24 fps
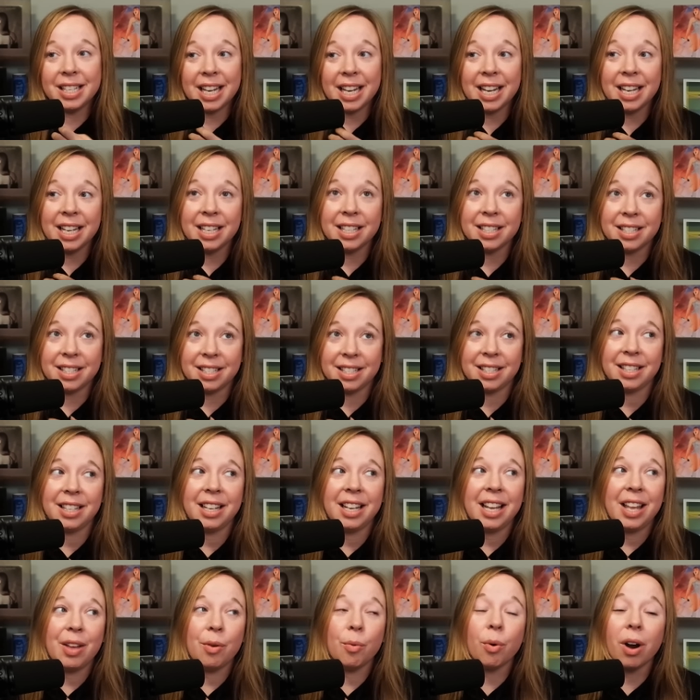days
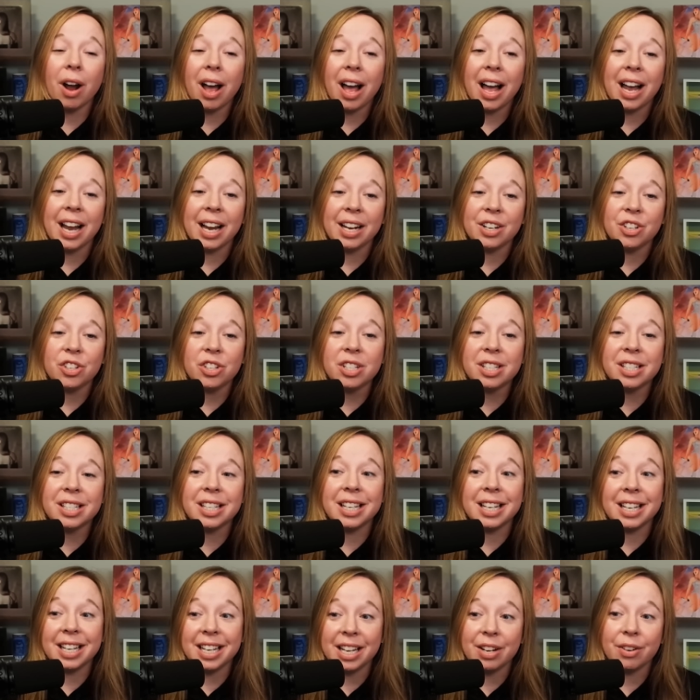where I just
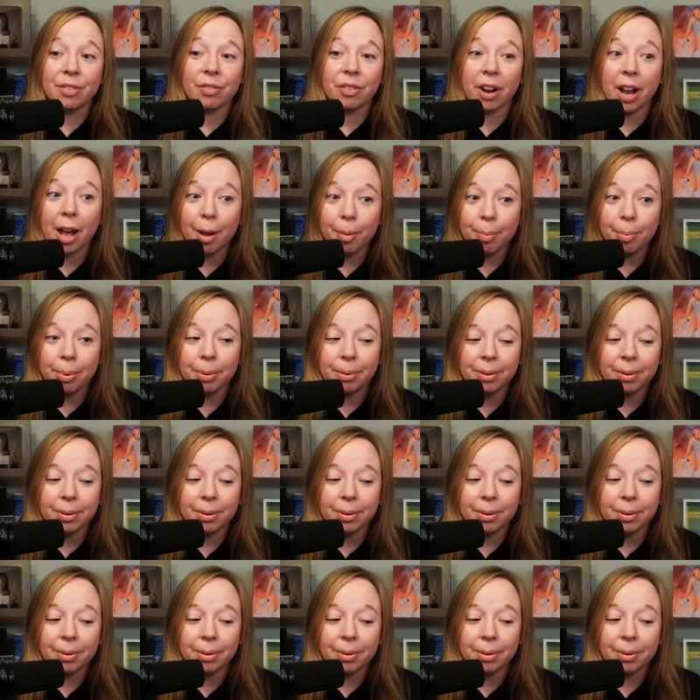need rep.